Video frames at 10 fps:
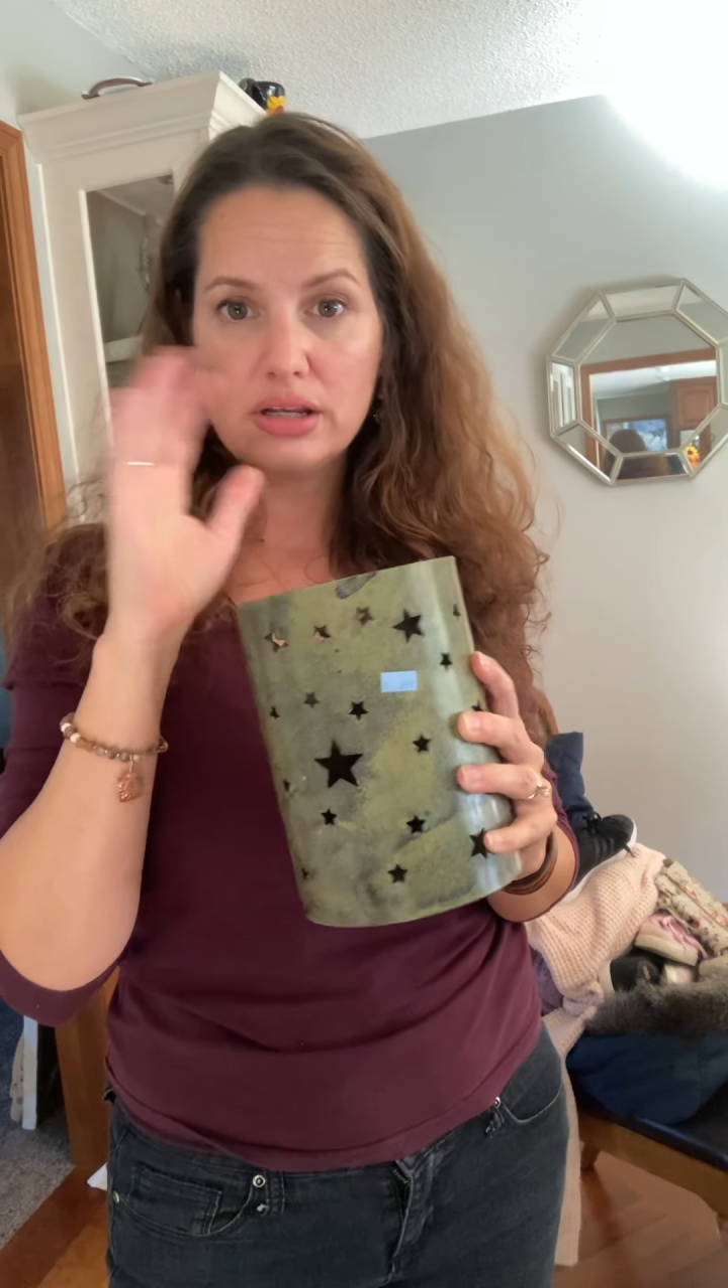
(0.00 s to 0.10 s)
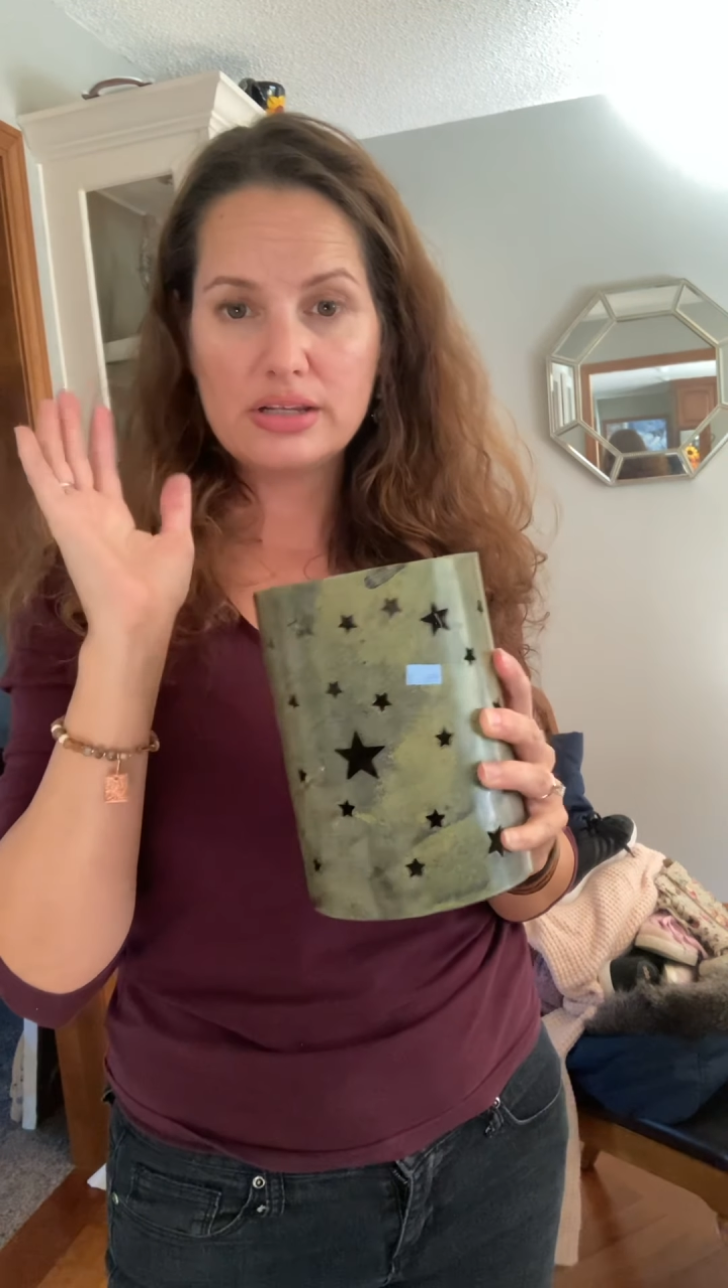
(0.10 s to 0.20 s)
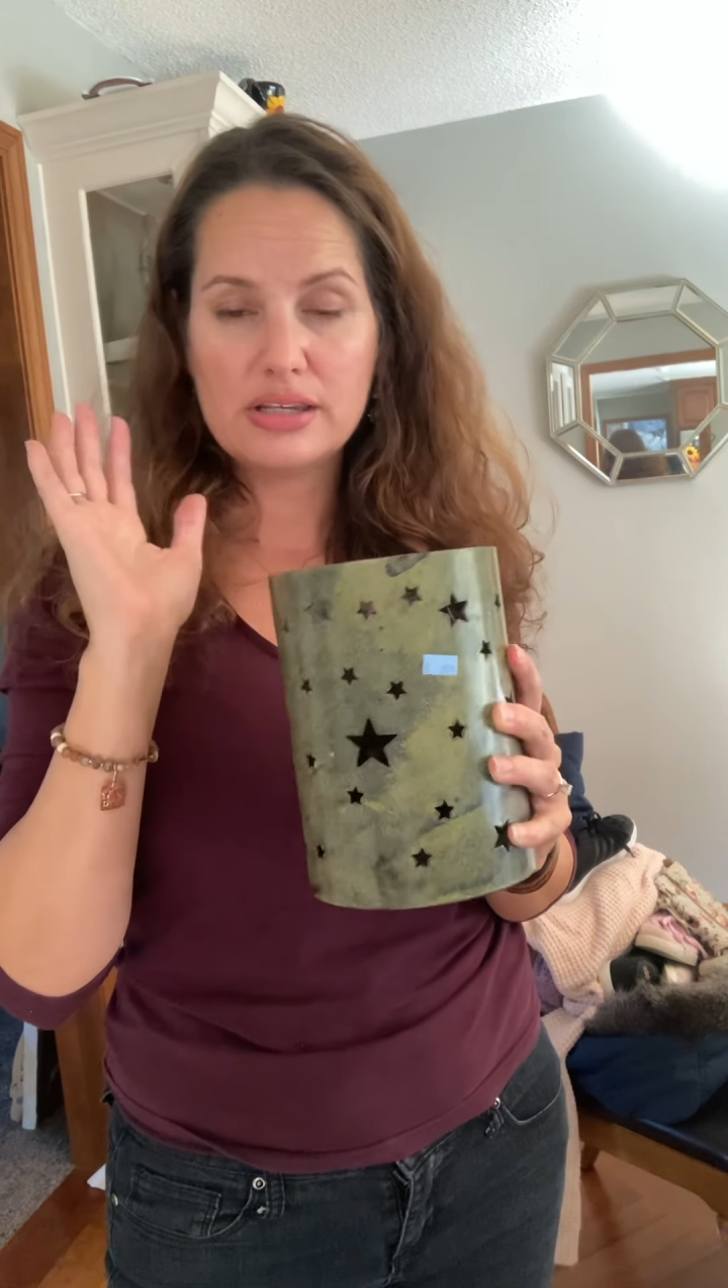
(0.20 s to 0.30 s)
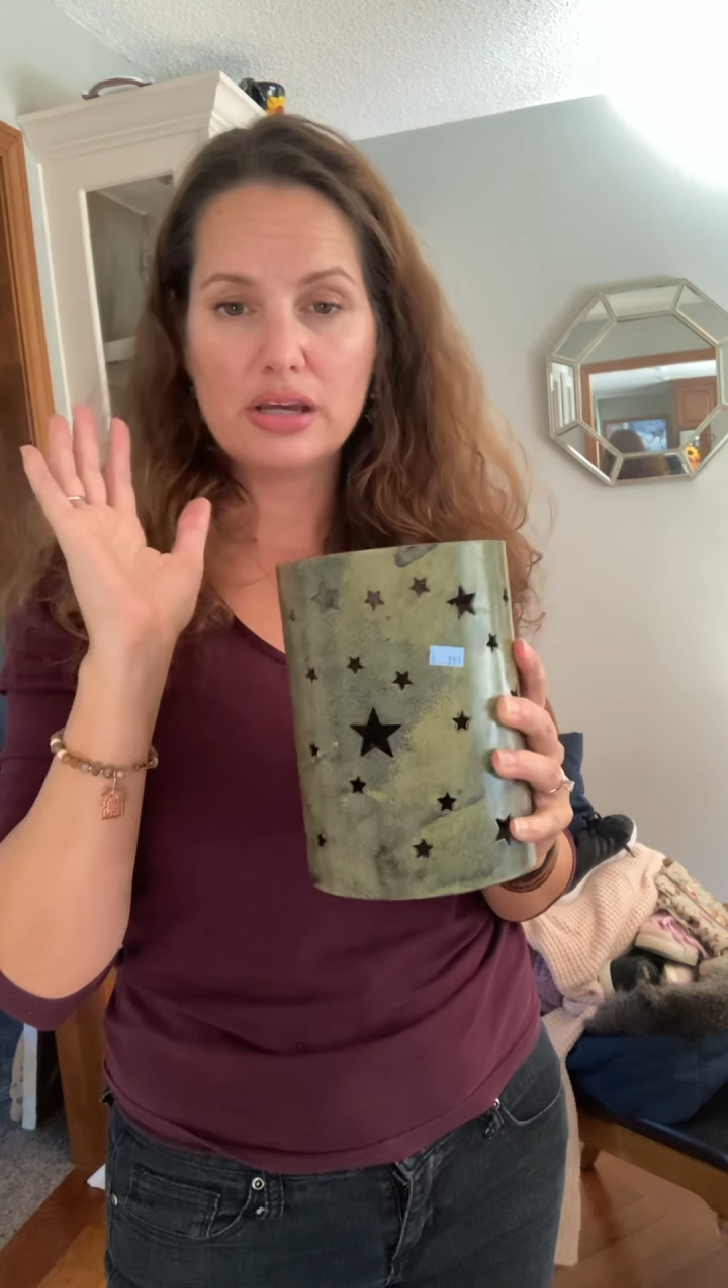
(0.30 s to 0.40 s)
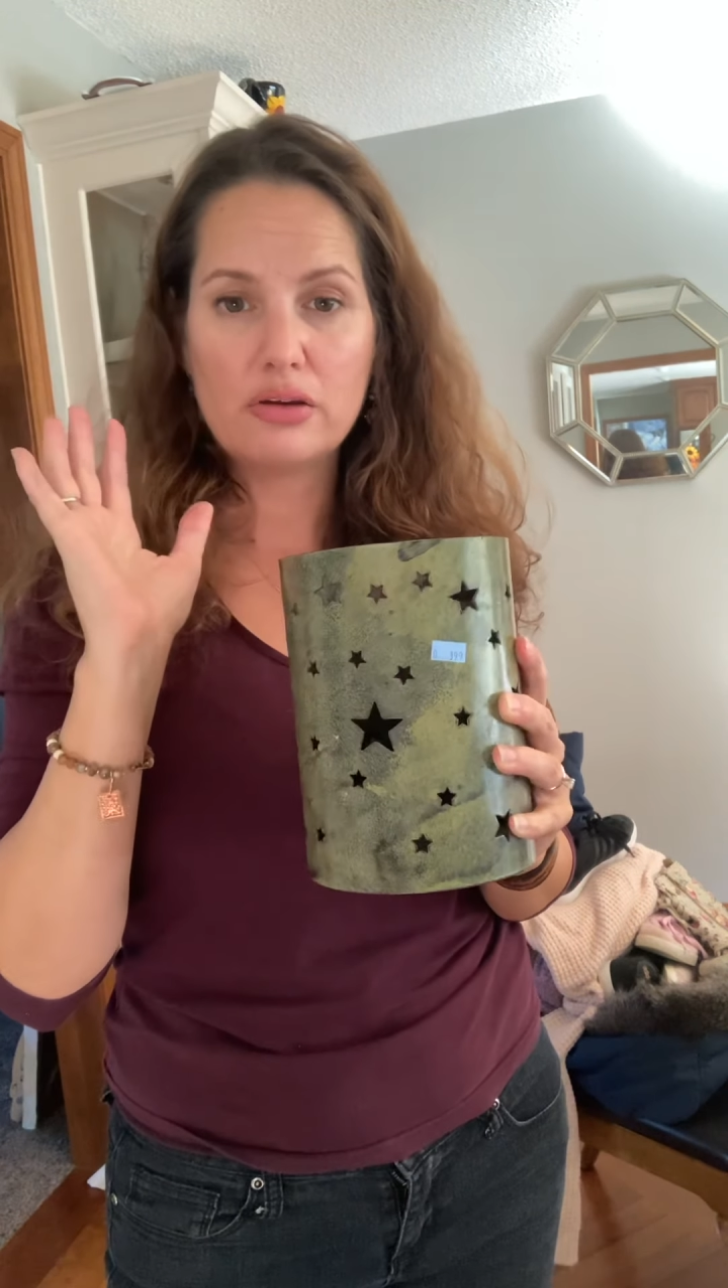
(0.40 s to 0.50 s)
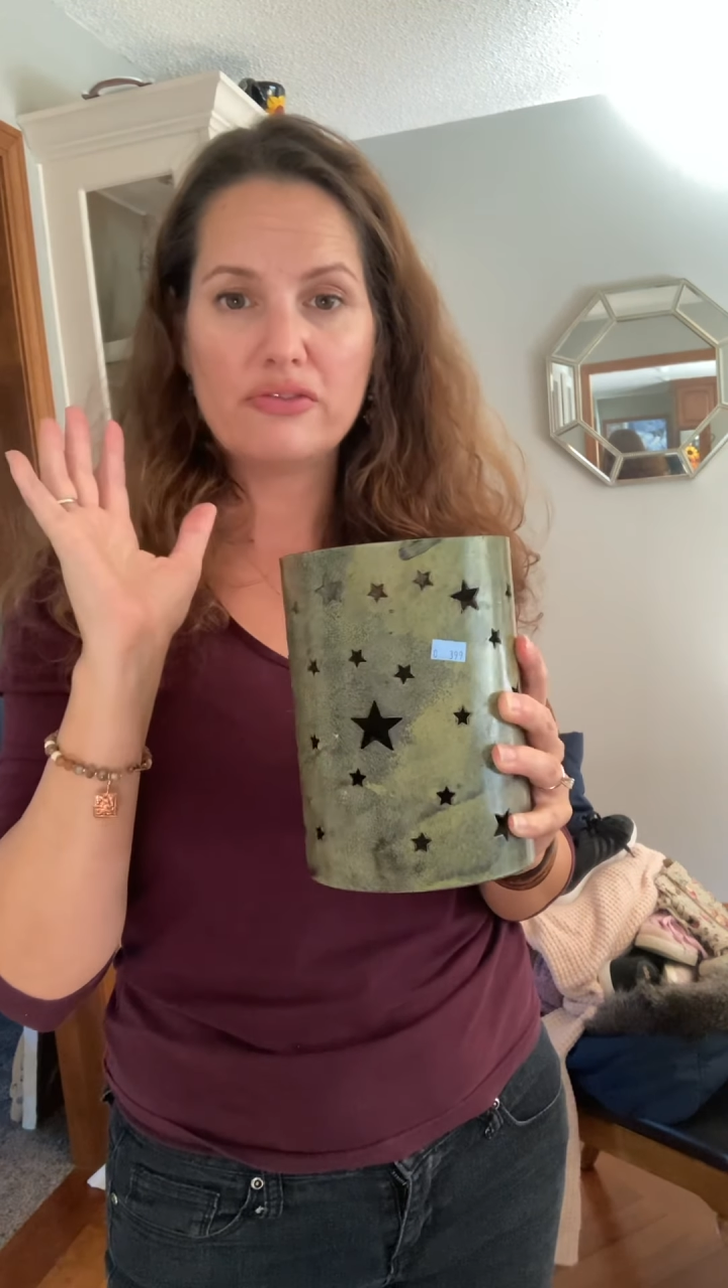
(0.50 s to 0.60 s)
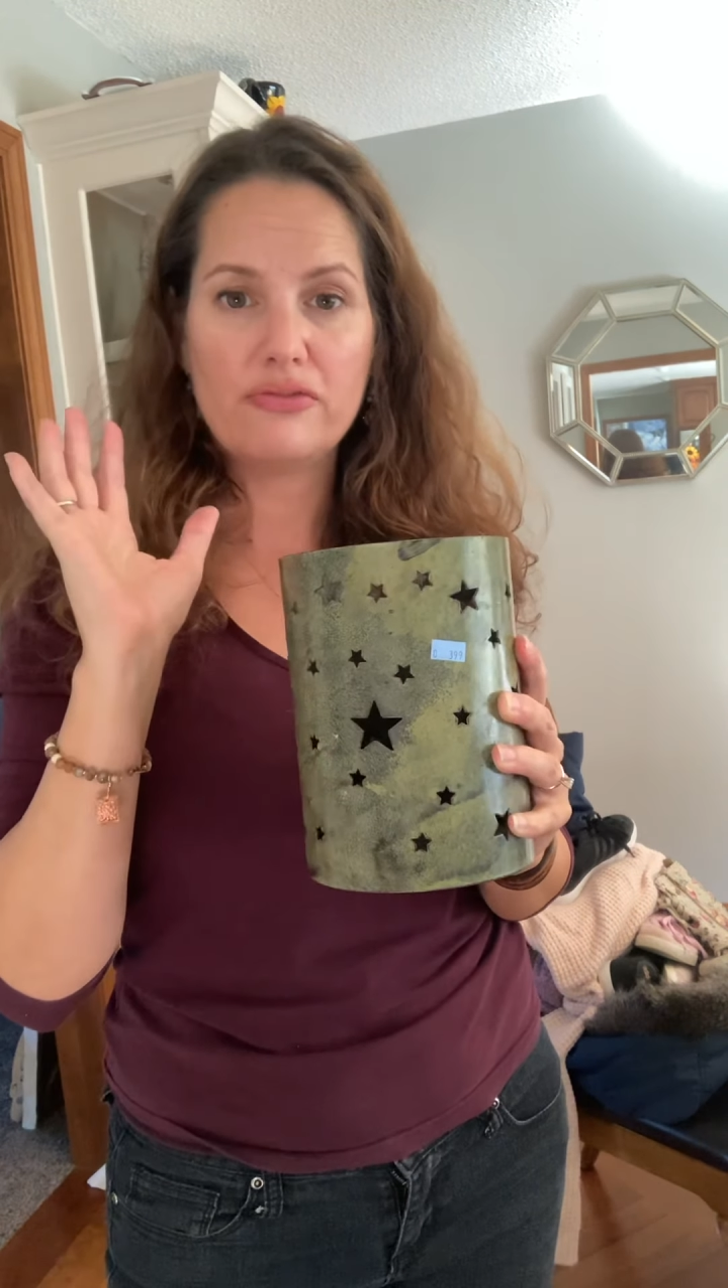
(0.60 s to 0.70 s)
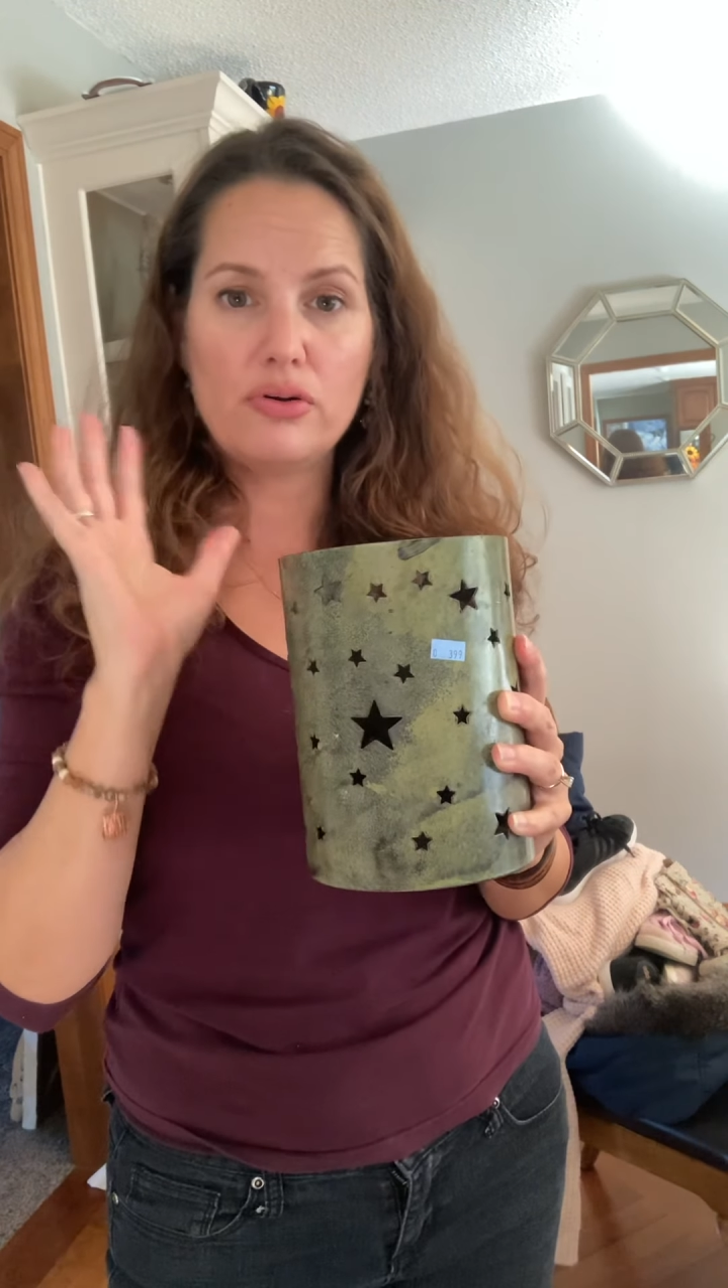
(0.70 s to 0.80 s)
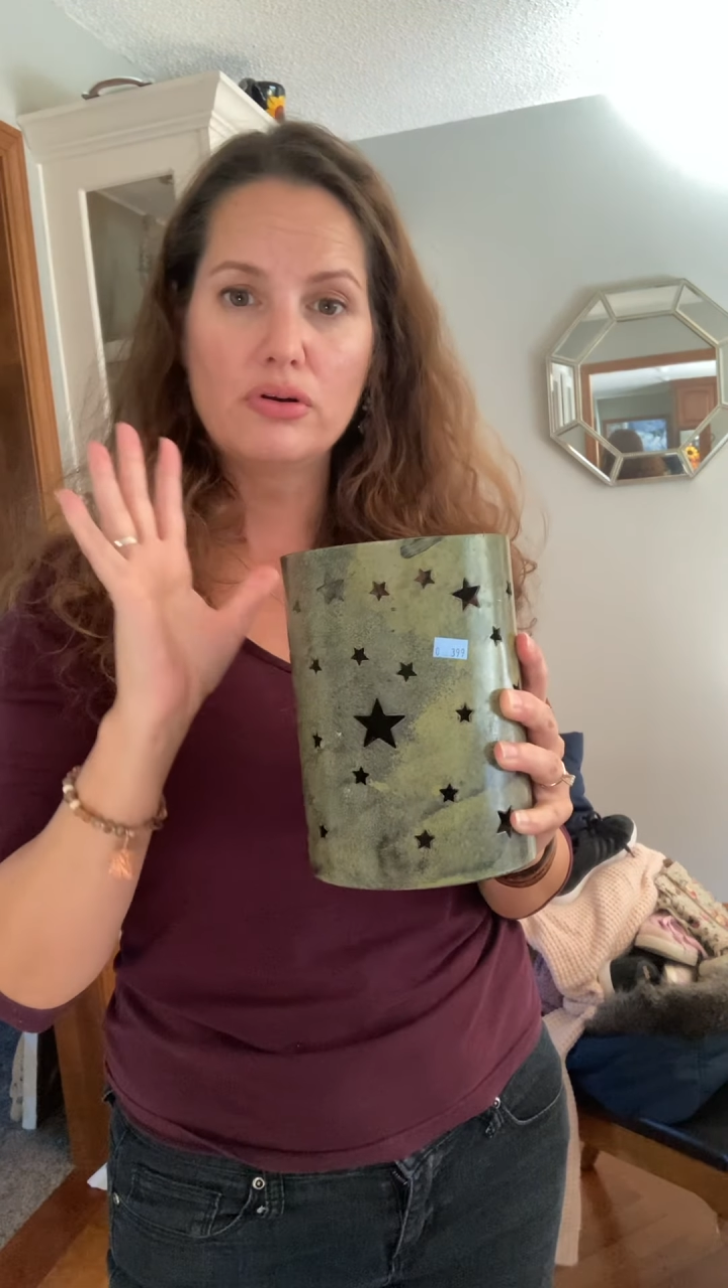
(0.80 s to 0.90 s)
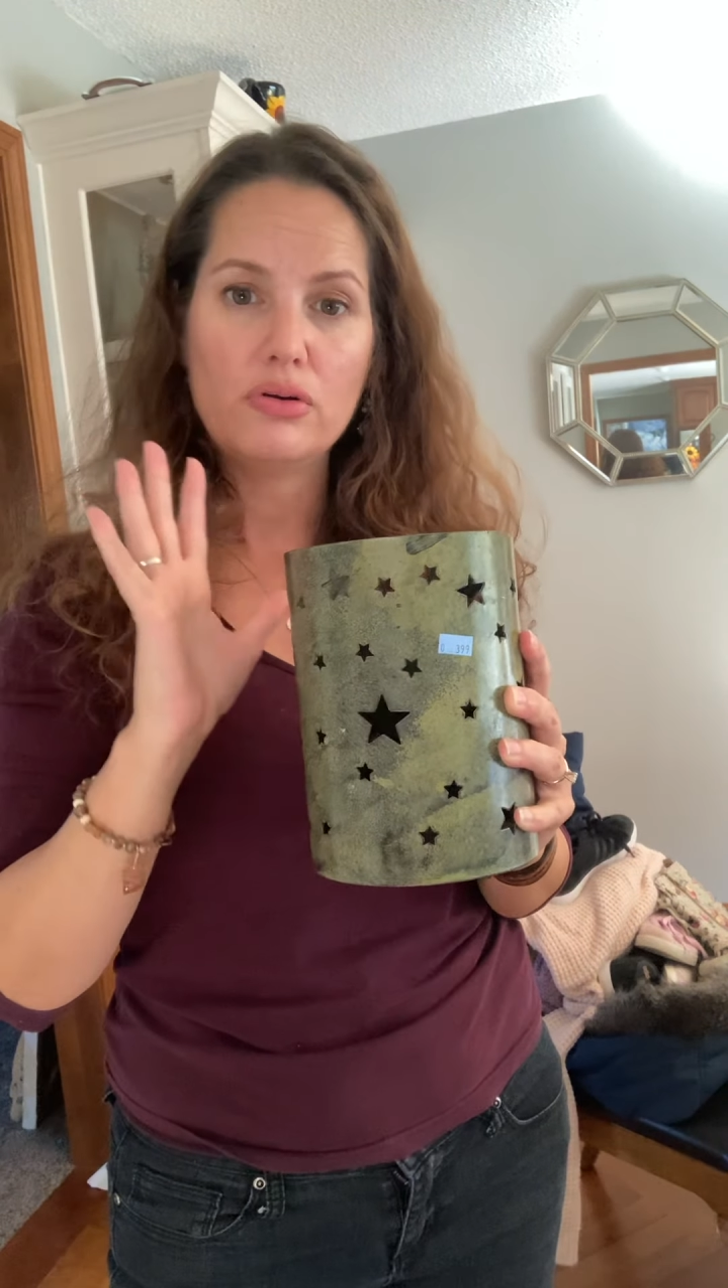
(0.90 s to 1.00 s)
and take a
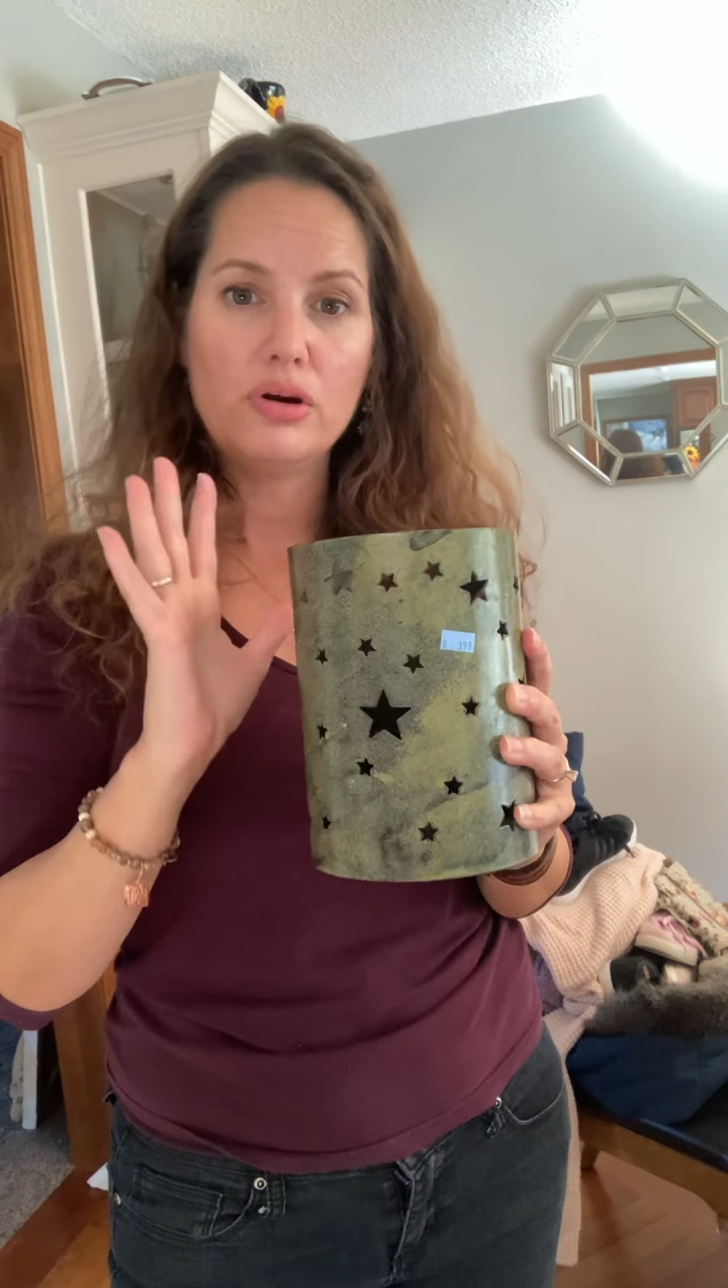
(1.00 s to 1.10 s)
photo